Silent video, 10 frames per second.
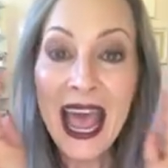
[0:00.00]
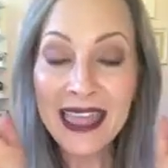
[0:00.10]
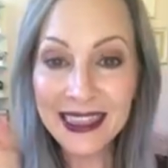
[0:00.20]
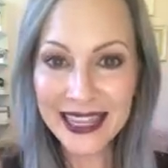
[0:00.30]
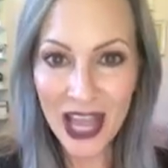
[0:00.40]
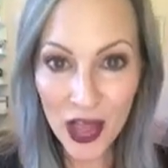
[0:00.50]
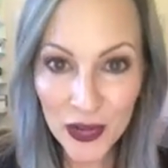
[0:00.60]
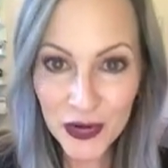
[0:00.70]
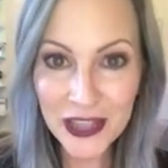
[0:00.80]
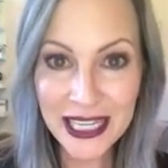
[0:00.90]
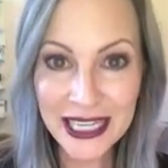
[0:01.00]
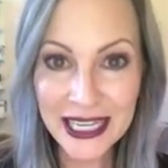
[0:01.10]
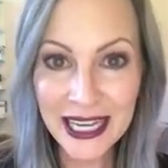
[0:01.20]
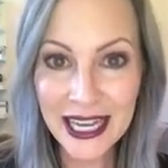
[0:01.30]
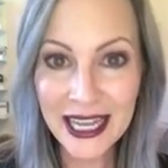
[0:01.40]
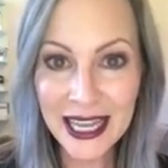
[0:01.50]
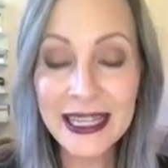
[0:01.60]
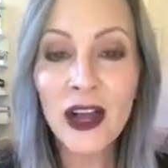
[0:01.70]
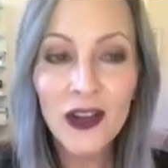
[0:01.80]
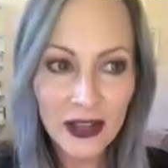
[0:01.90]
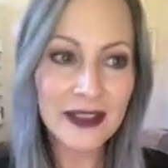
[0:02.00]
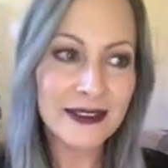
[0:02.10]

And then the other thing, now,